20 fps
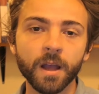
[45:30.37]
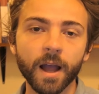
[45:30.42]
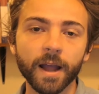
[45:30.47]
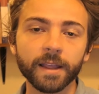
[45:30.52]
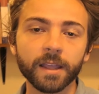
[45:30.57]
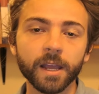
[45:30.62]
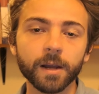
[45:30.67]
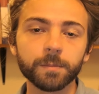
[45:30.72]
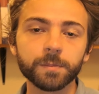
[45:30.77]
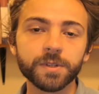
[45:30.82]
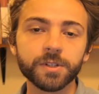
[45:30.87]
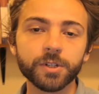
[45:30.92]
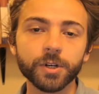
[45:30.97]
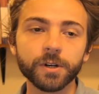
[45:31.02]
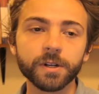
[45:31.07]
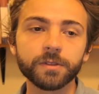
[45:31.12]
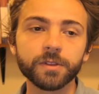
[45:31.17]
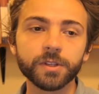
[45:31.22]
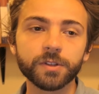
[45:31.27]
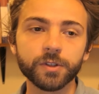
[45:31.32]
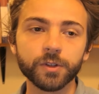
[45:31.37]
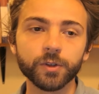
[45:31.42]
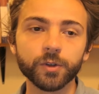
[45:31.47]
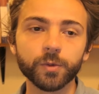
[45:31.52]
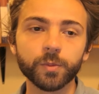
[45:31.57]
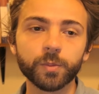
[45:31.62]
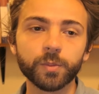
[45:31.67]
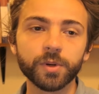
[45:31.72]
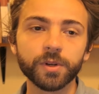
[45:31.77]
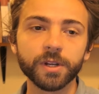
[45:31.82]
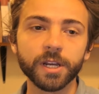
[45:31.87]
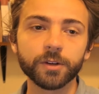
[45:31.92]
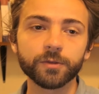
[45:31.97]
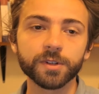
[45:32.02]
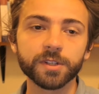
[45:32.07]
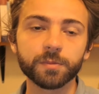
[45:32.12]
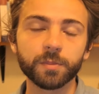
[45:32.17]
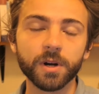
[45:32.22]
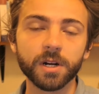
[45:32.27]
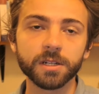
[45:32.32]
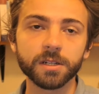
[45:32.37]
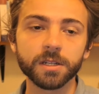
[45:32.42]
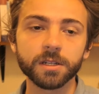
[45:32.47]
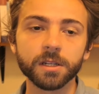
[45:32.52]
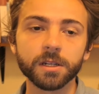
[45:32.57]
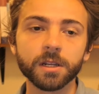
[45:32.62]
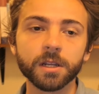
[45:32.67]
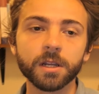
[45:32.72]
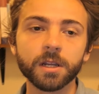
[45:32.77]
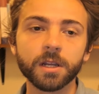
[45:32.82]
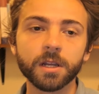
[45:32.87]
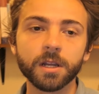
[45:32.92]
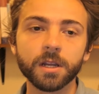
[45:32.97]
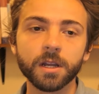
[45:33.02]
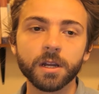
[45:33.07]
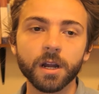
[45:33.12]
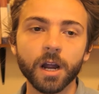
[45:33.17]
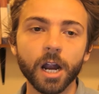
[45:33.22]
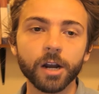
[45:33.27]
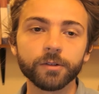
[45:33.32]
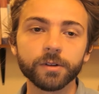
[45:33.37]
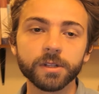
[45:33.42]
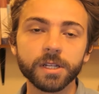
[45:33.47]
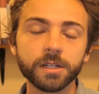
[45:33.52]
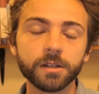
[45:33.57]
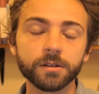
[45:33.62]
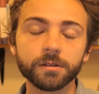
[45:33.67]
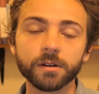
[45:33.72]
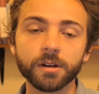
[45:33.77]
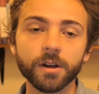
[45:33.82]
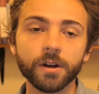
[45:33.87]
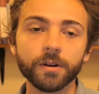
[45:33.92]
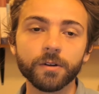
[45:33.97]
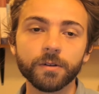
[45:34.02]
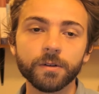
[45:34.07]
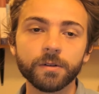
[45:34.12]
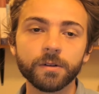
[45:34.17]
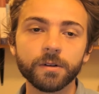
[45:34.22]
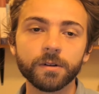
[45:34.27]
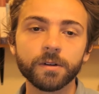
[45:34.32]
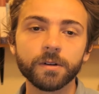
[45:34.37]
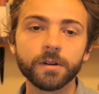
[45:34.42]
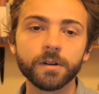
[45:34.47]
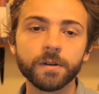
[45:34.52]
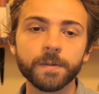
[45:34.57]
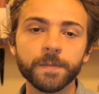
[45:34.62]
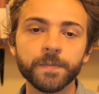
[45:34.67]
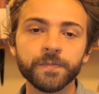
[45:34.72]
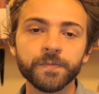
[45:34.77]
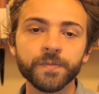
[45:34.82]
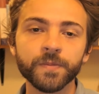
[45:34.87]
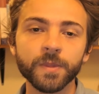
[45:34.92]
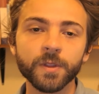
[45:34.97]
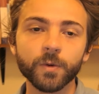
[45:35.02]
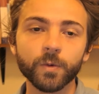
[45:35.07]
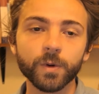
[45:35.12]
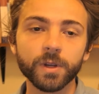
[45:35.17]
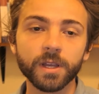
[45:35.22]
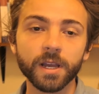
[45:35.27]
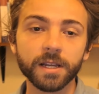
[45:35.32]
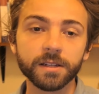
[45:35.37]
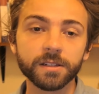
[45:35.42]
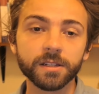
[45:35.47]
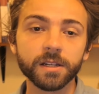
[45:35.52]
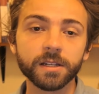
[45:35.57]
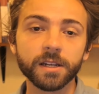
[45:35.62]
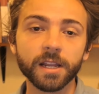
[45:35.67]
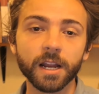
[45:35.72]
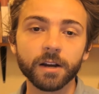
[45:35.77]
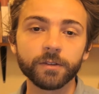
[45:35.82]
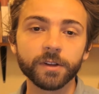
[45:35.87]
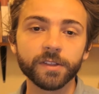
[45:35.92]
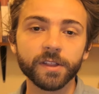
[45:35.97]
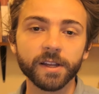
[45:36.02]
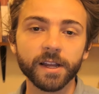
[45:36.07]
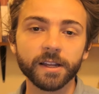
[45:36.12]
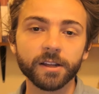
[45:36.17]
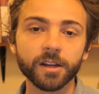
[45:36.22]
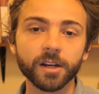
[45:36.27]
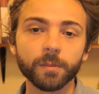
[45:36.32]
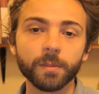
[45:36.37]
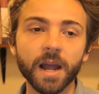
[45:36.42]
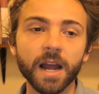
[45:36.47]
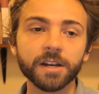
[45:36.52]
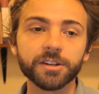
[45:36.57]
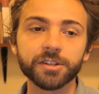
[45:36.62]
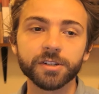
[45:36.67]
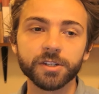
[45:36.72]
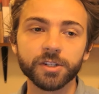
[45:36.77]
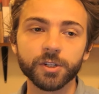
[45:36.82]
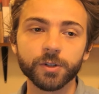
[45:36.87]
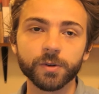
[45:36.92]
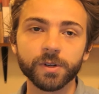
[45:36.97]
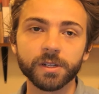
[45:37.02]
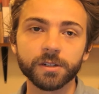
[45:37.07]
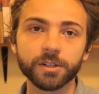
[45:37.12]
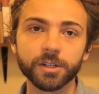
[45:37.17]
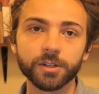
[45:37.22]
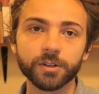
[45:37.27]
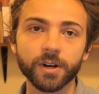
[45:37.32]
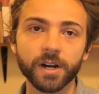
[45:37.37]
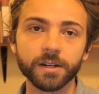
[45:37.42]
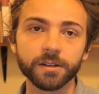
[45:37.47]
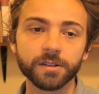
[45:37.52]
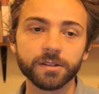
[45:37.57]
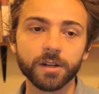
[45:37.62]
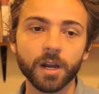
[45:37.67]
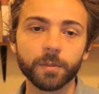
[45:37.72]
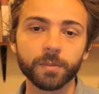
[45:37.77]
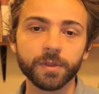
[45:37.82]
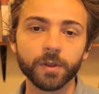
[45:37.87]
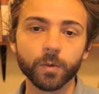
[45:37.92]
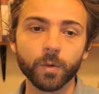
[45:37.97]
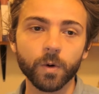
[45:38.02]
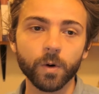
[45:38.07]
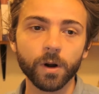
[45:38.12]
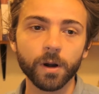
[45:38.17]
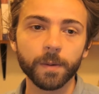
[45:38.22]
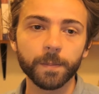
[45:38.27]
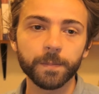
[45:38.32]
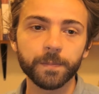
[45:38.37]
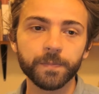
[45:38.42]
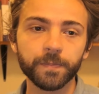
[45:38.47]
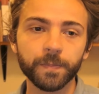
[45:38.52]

I kept stirring the soup and responded, "I really don't know." We had done everything I could imagine doing to try to stop the war.